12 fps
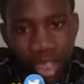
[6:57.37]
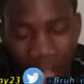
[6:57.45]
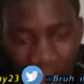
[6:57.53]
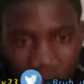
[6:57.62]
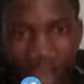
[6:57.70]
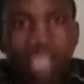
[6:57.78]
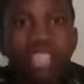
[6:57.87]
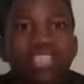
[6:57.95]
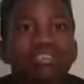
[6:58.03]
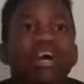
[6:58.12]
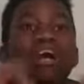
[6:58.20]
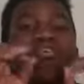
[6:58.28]
I watch,
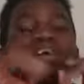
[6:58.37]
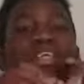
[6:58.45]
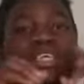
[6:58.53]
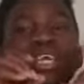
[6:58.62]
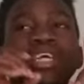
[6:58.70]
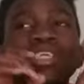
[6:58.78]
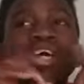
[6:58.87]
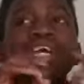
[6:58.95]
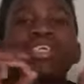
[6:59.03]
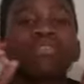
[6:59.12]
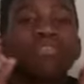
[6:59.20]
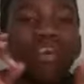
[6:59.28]
I watch
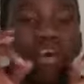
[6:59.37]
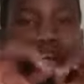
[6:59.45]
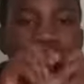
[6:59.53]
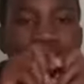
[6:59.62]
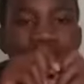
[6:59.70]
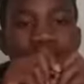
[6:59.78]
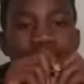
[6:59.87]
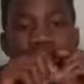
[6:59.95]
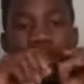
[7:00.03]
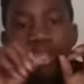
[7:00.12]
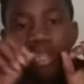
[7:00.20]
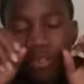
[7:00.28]
KSI's blogs.
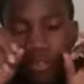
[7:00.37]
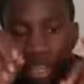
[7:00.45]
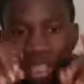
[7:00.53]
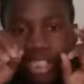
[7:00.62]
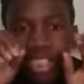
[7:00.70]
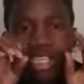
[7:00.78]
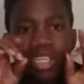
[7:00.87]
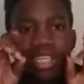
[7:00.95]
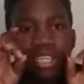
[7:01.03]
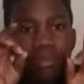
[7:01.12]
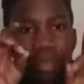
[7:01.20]
The reason the